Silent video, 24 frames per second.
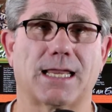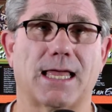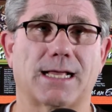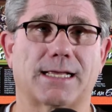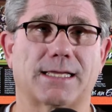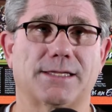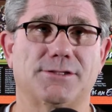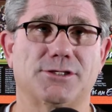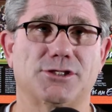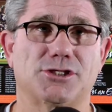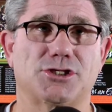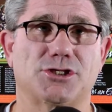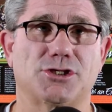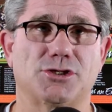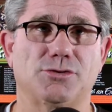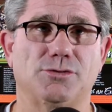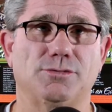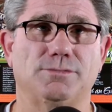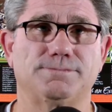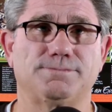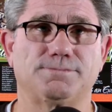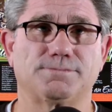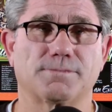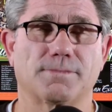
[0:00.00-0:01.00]
in the shoe.
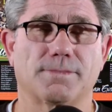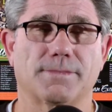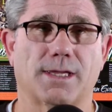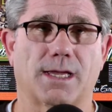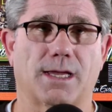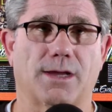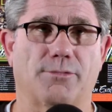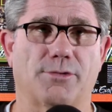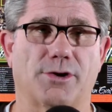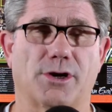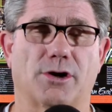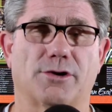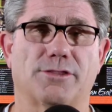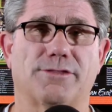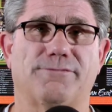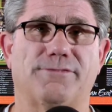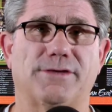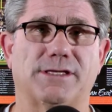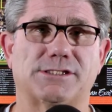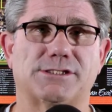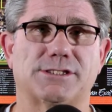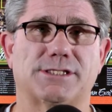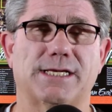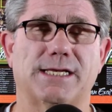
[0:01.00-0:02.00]
We're
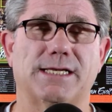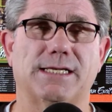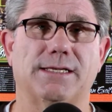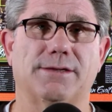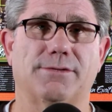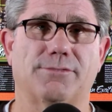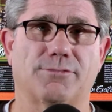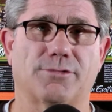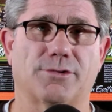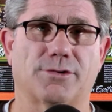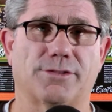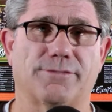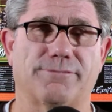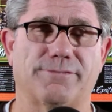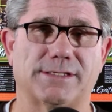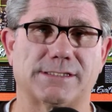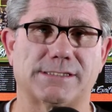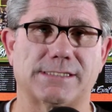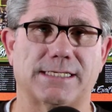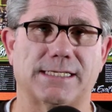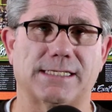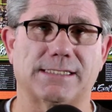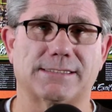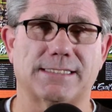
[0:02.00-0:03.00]
the
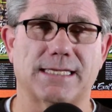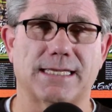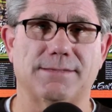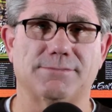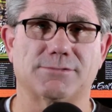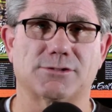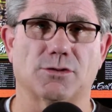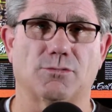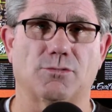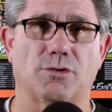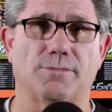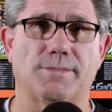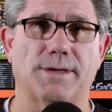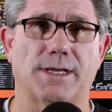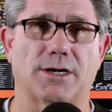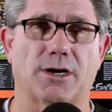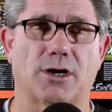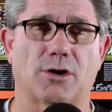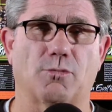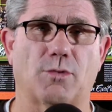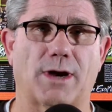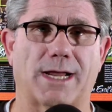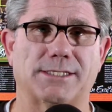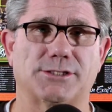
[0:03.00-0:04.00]
visiting team, so we'll be in
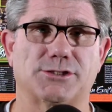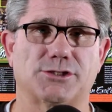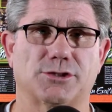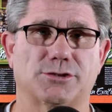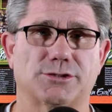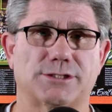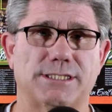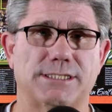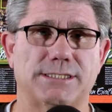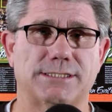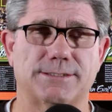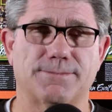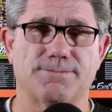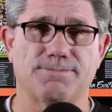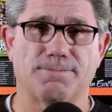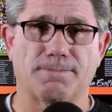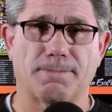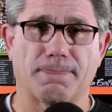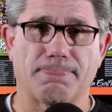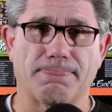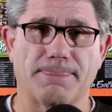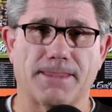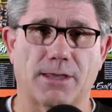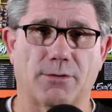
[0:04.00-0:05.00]
our white jerseys.
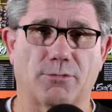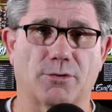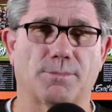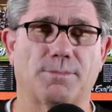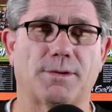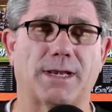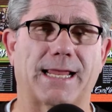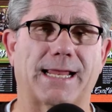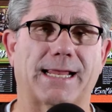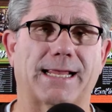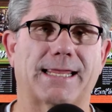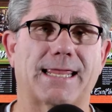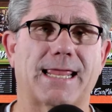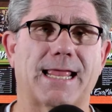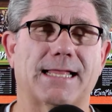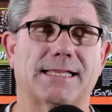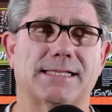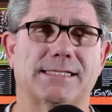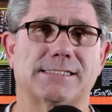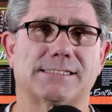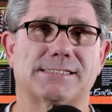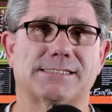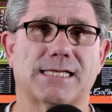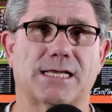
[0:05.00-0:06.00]
We're playing
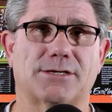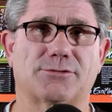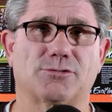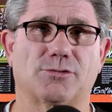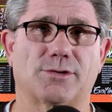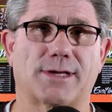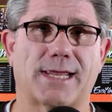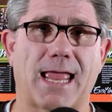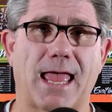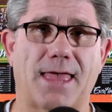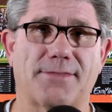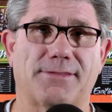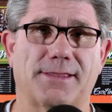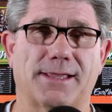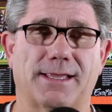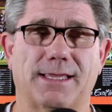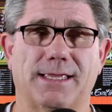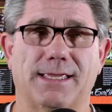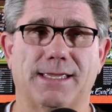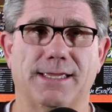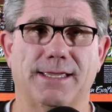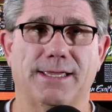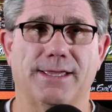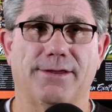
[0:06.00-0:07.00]
Canton Central Catholic
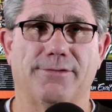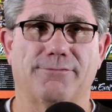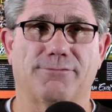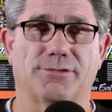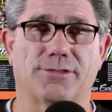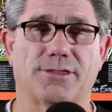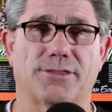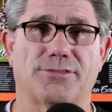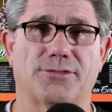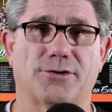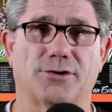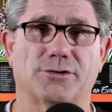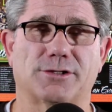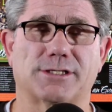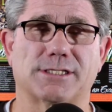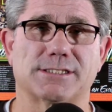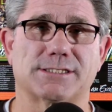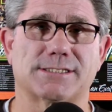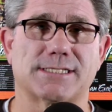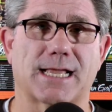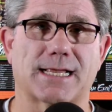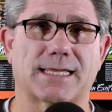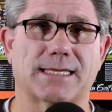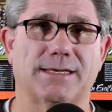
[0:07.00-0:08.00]
for the 3rd
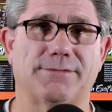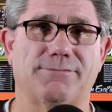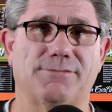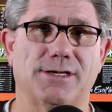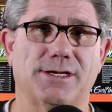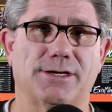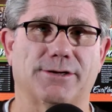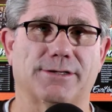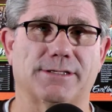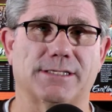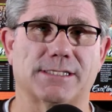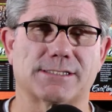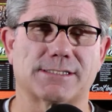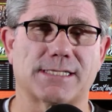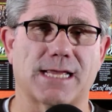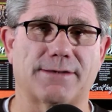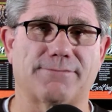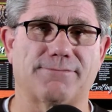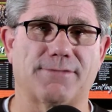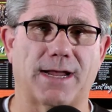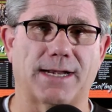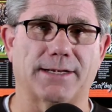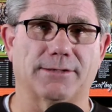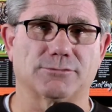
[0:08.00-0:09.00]
consecutive year in the state
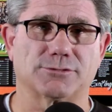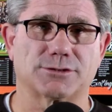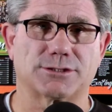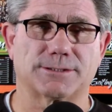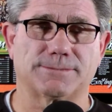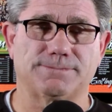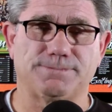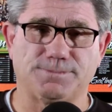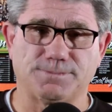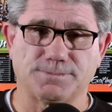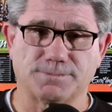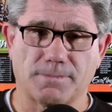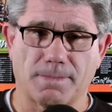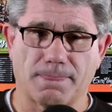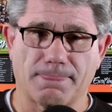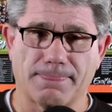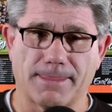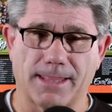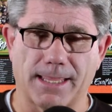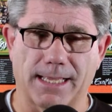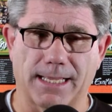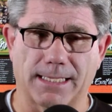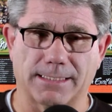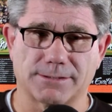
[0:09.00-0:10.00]
finals.
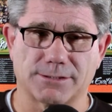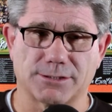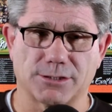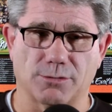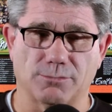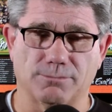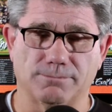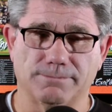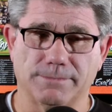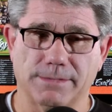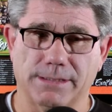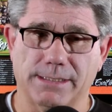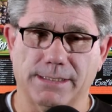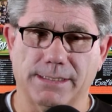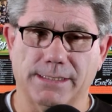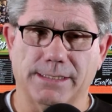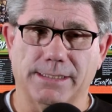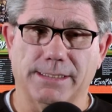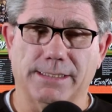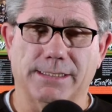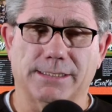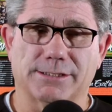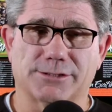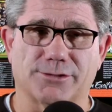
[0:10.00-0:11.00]
So
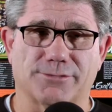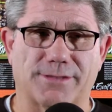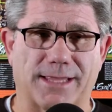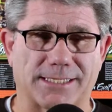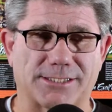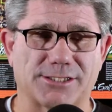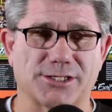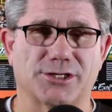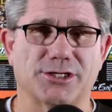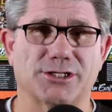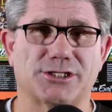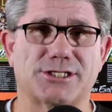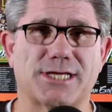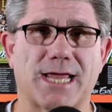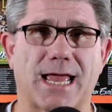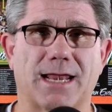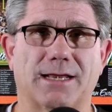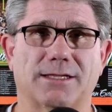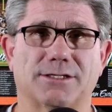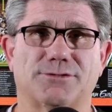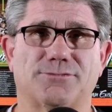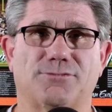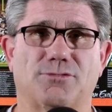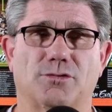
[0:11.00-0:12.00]
that's a good
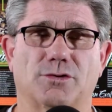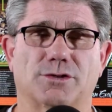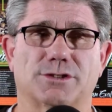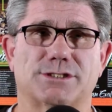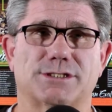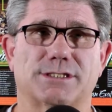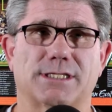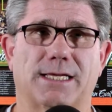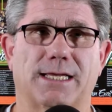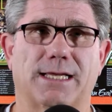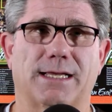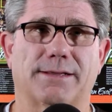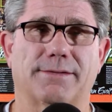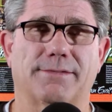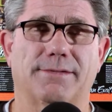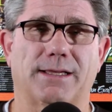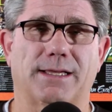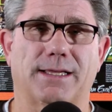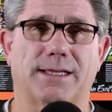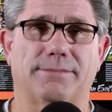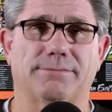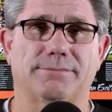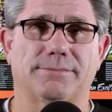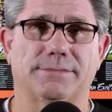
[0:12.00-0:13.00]
challenge for us.
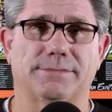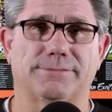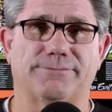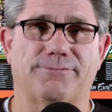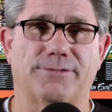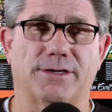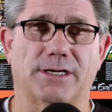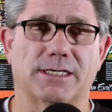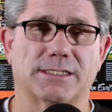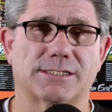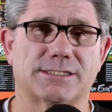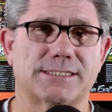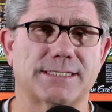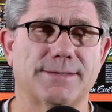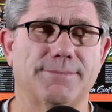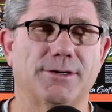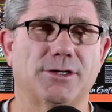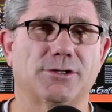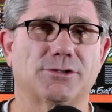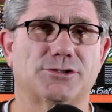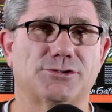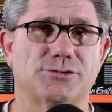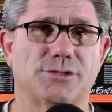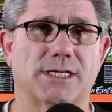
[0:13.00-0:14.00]
Very
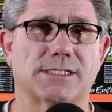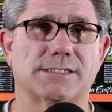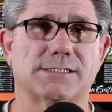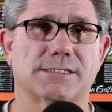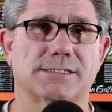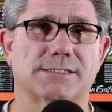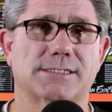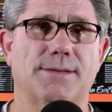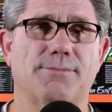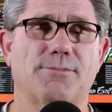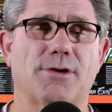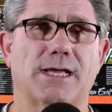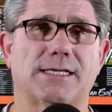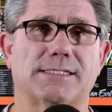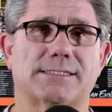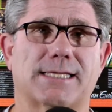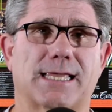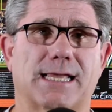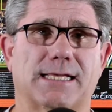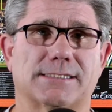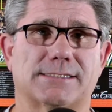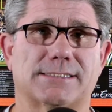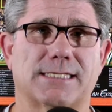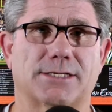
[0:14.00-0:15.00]
similar to us in some ways,
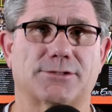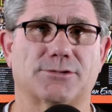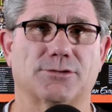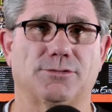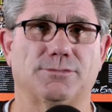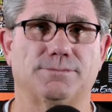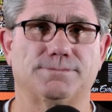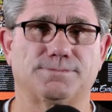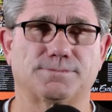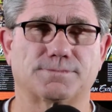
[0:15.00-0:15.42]
Canton Central,